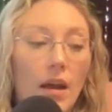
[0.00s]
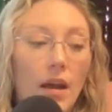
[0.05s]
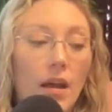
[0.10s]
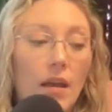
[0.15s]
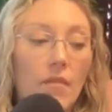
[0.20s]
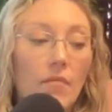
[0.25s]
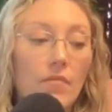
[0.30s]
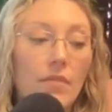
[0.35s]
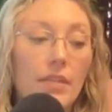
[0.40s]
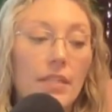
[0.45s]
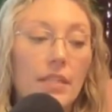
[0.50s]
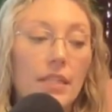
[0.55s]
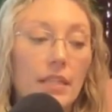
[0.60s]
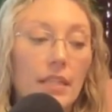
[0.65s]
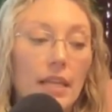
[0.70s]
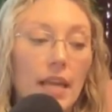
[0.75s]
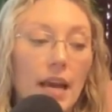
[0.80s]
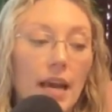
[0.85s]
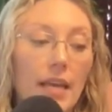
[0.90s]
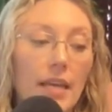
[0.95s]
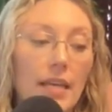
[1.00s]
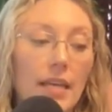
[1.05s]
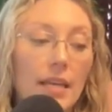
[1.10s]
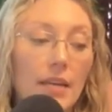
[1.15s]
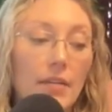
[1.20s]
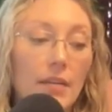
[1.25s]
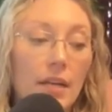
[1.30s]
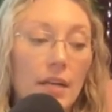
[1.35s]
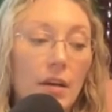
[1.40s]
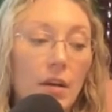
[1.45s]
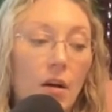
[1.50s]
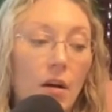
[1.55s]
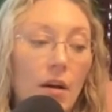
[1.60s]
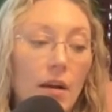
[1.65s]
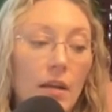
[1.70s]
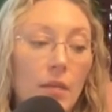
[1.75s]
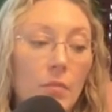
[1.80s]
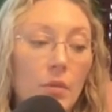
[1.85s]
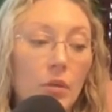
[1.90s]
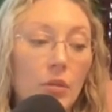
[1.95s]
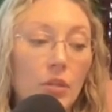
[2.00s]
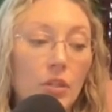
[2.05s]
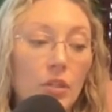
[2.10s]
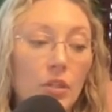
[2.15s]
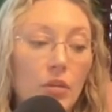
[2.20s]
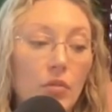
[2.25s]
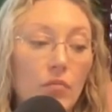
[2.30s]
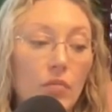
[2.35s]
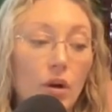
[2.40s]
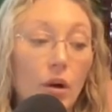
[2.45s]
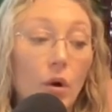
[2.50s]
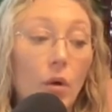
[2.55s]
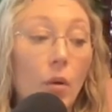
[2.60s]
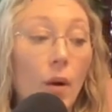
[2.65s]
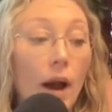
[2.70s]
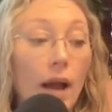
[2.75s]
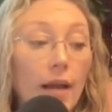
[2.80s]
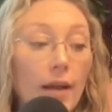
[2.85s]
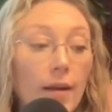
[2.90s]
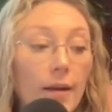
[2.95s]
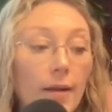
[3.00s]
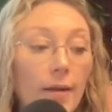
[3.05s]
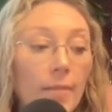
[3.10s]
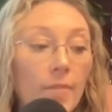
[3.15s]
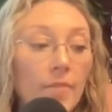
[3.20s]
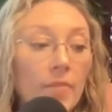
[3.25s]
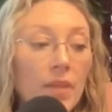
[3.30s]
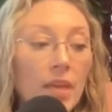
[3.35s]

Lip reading: I recently had a hearing on a motion to require